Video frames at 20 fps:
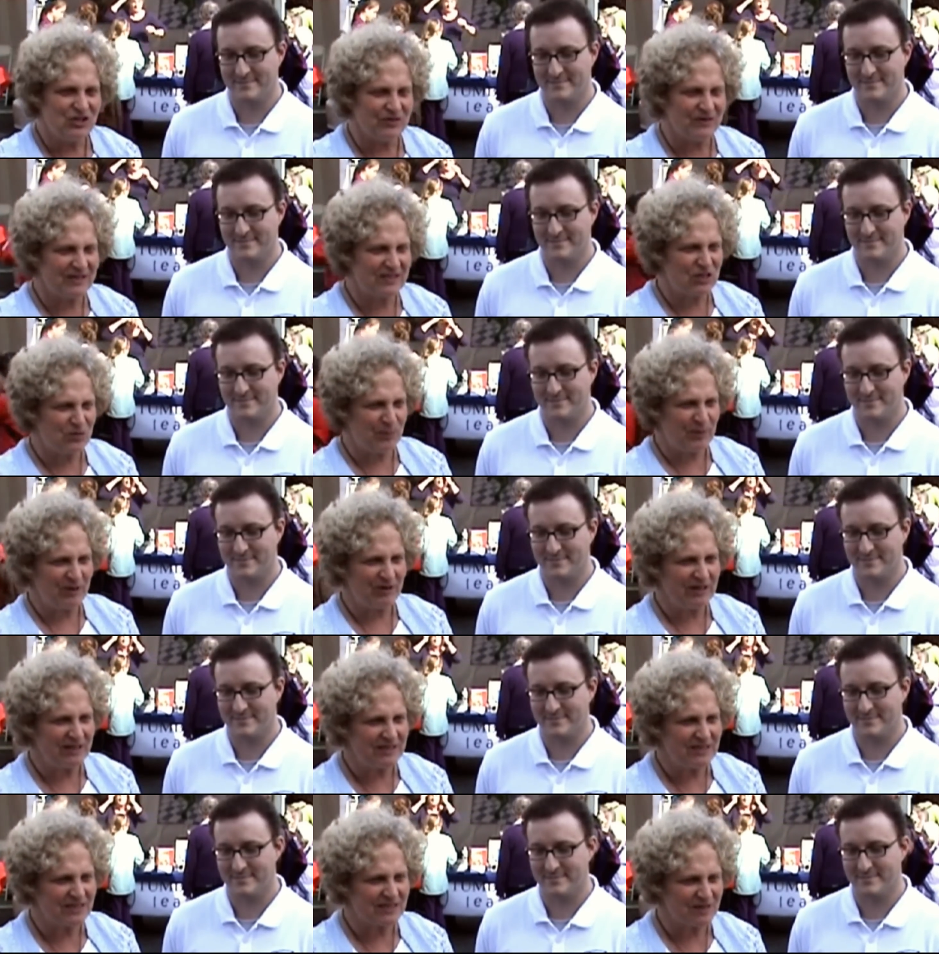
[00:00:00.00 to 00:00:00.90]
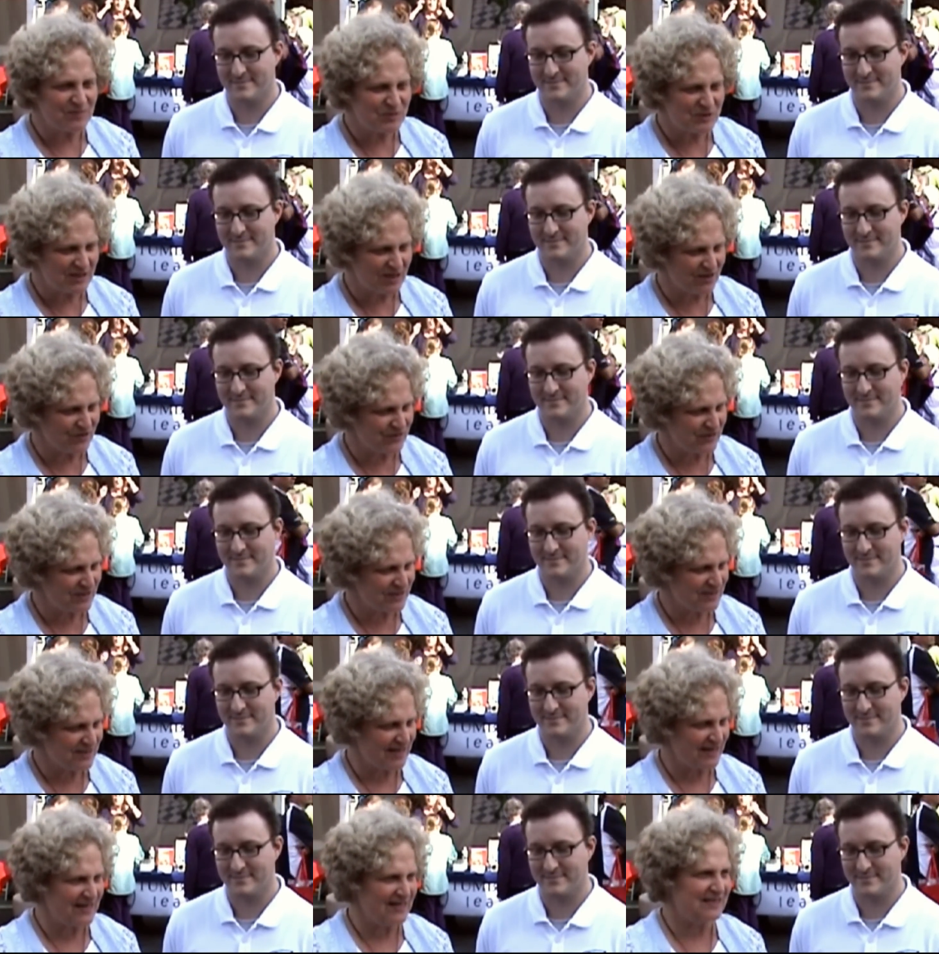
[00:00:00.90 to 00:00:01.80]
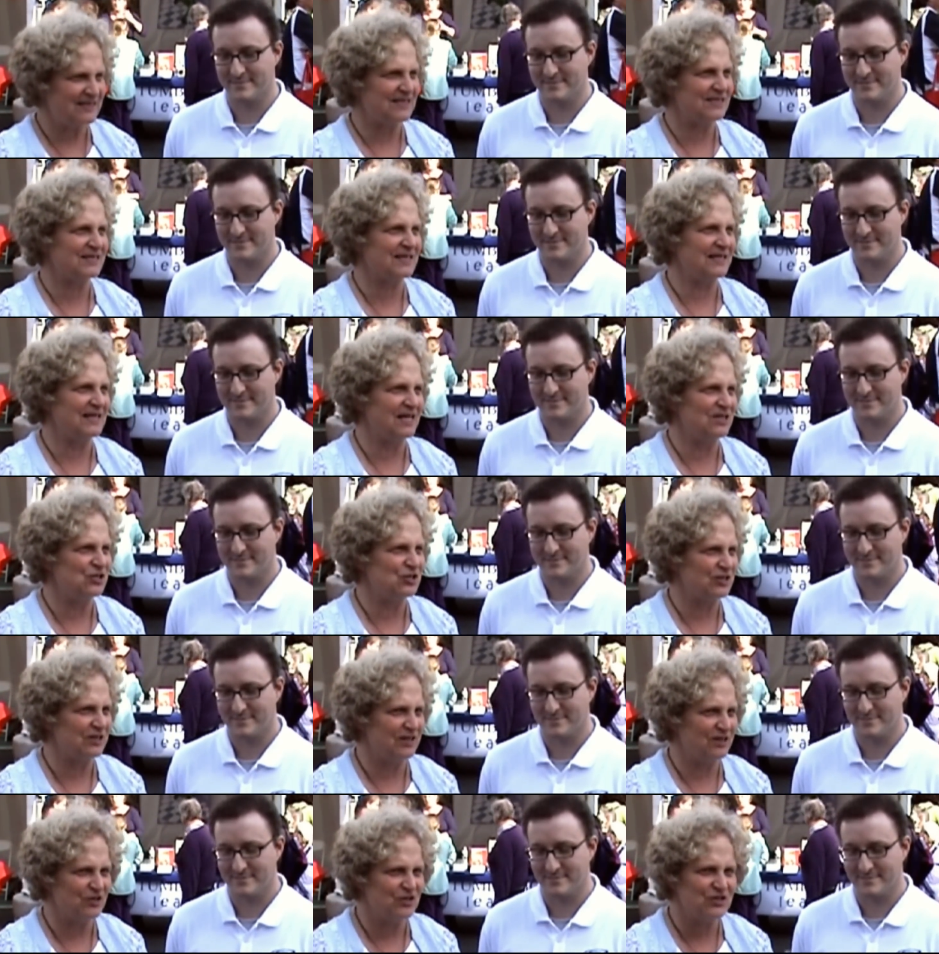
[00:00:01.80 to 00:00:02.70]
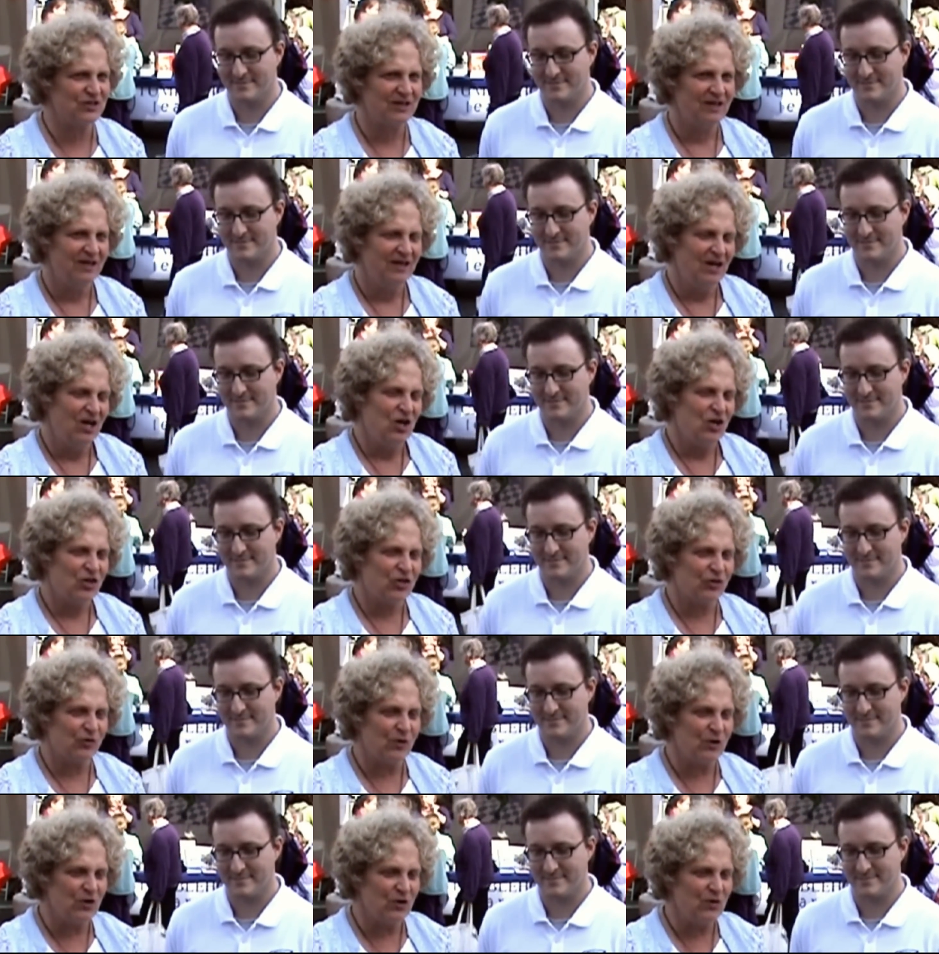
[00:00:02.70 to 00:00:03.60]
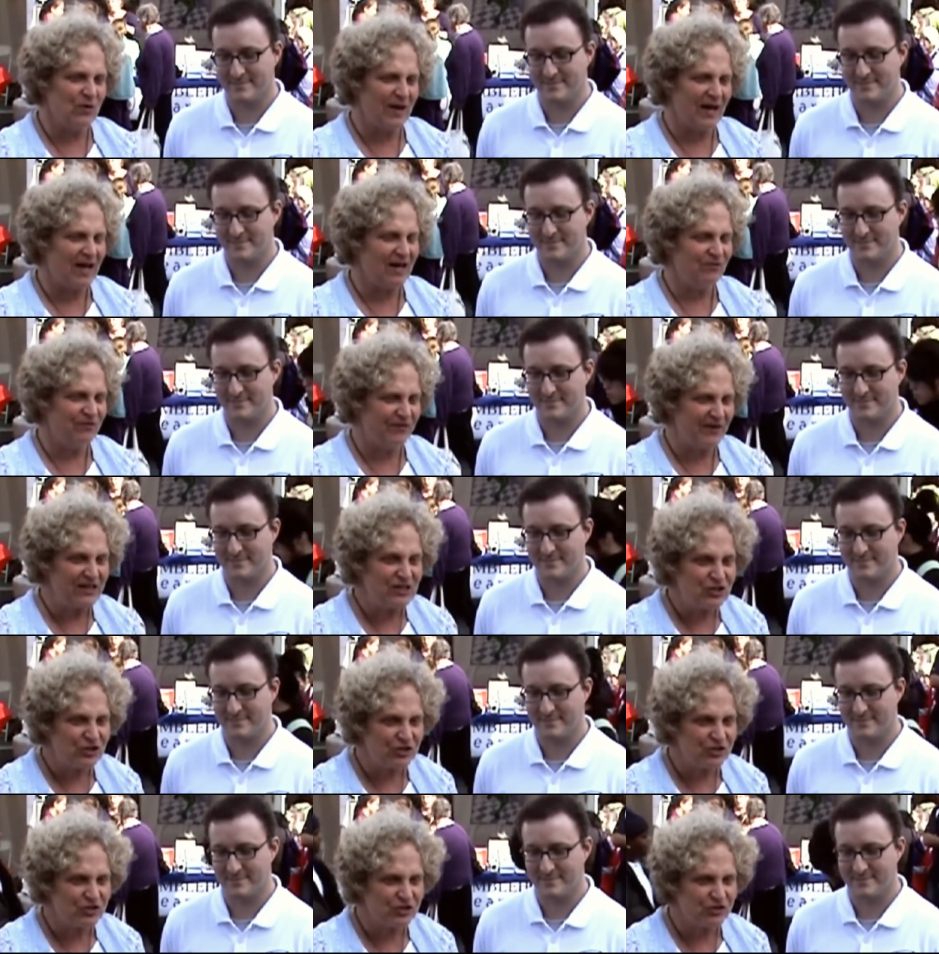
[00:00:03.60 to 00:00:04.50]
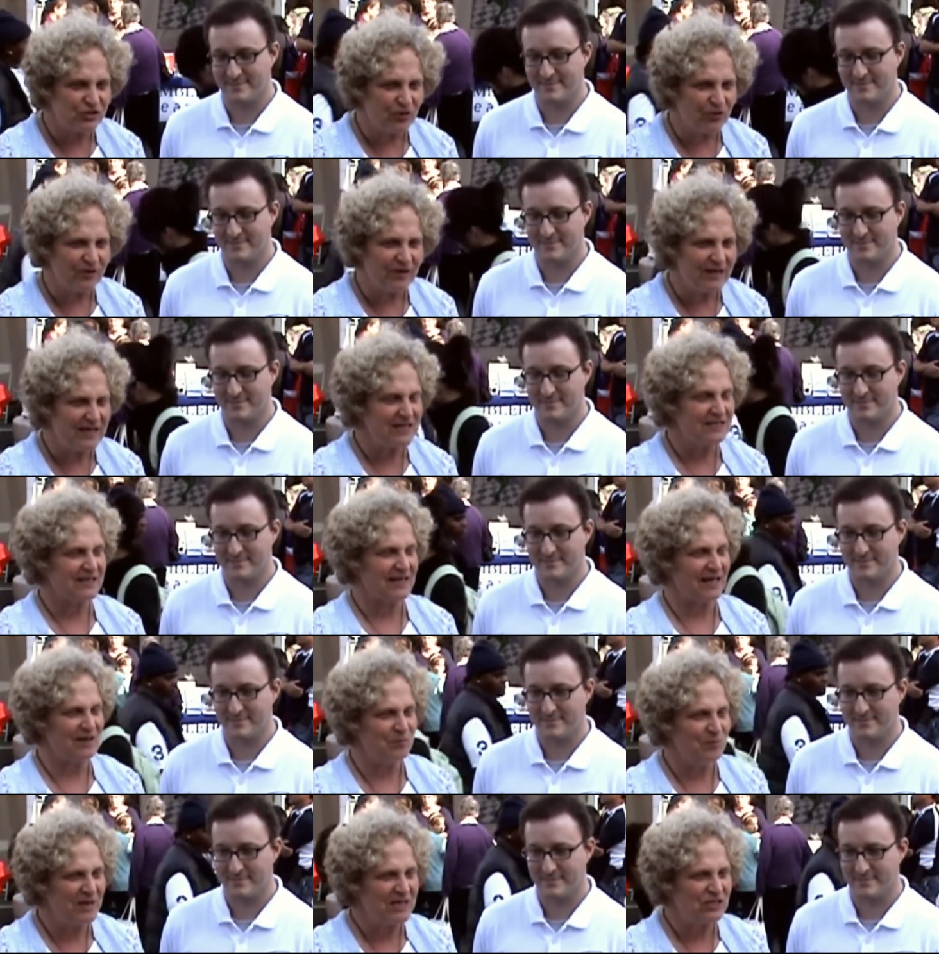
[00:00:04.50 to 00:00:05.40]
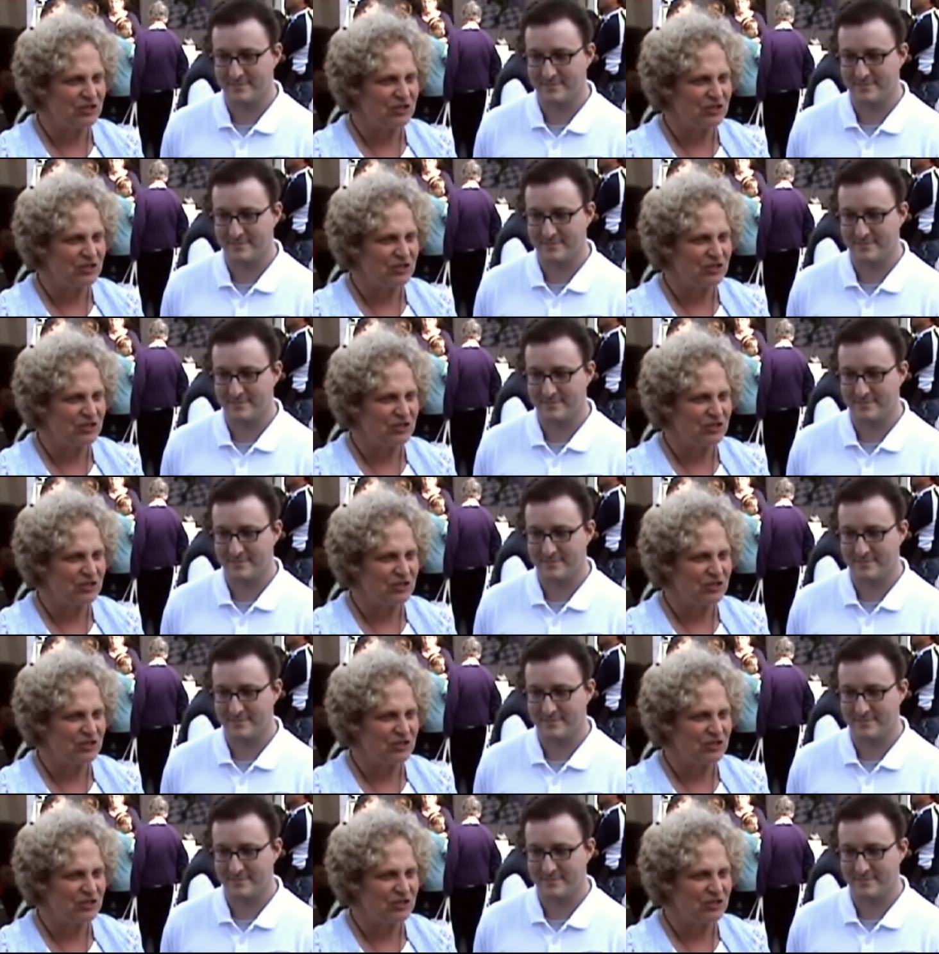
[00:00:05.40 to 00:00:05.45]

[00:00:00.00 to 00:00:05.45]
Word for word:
Speaker 1: to experience themselves as scientists and engineers through adventure stories and